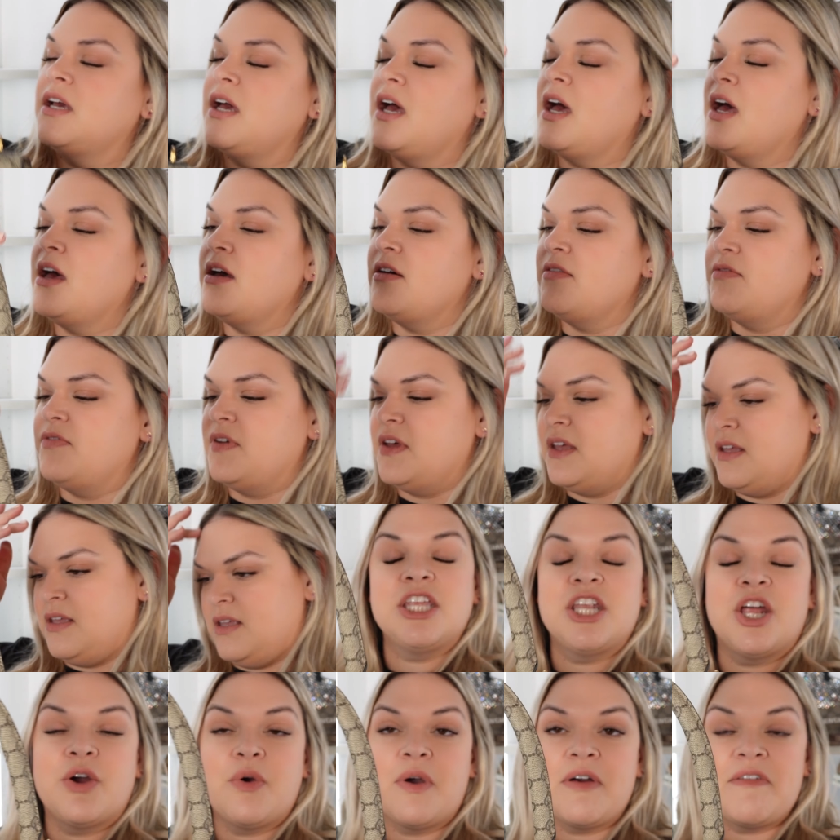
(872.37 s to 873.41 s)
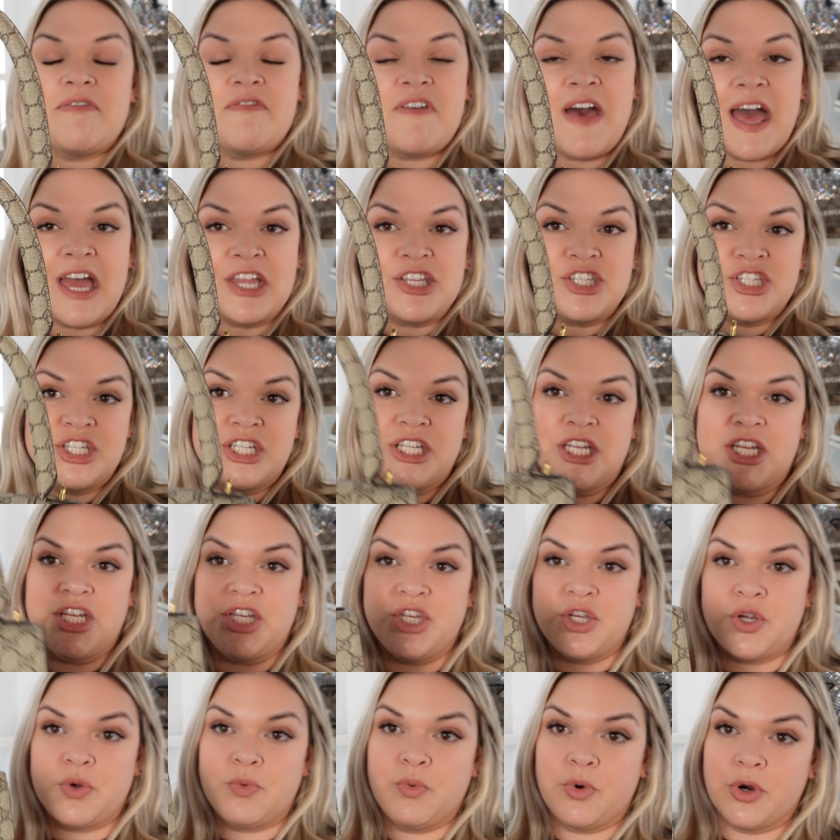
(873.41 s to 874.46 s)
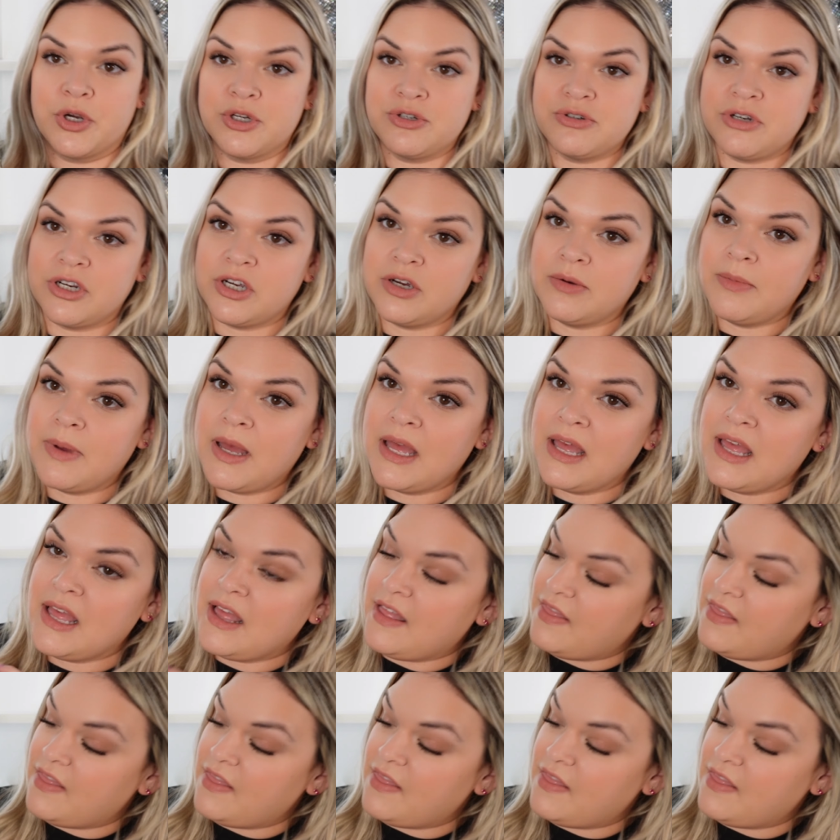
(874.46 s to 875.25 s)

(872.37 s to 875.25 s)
of, you know, fashion in your wardrobe,